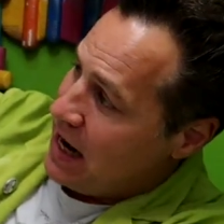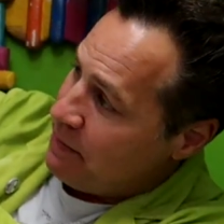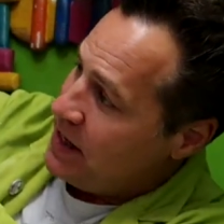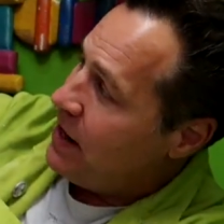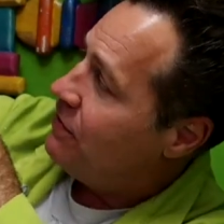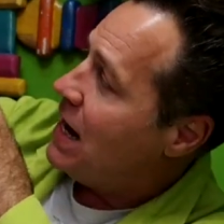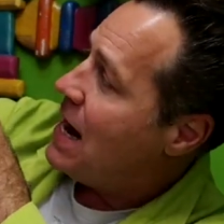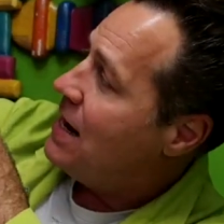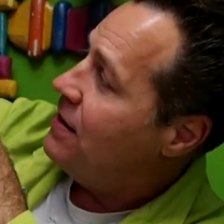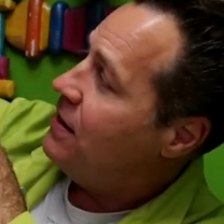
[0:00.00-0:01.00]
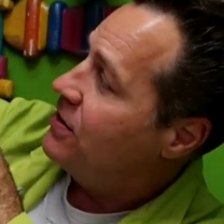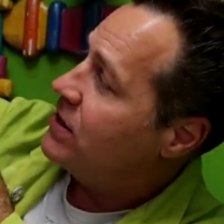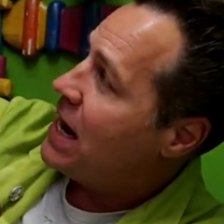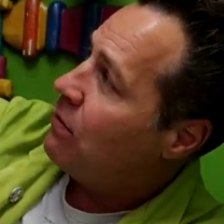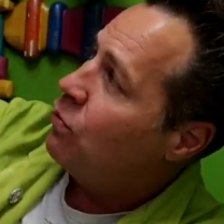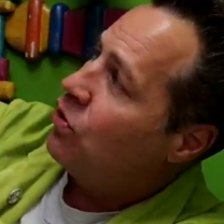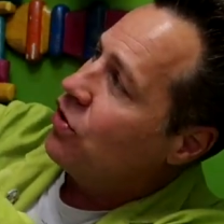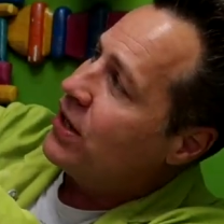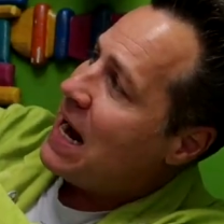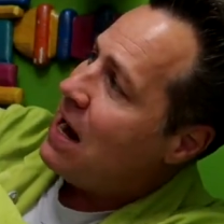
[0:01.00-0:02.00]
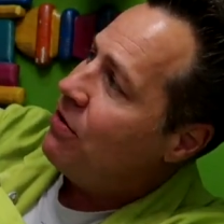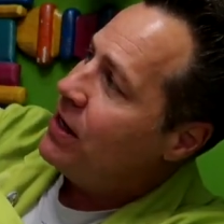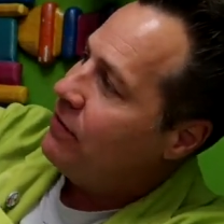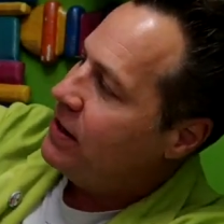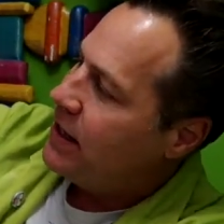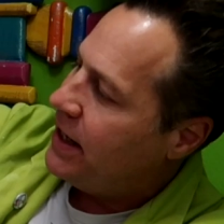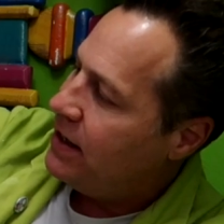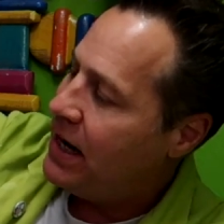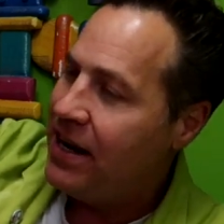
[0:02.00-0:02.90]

I mean, they've got, it's kind of ruled out and everything,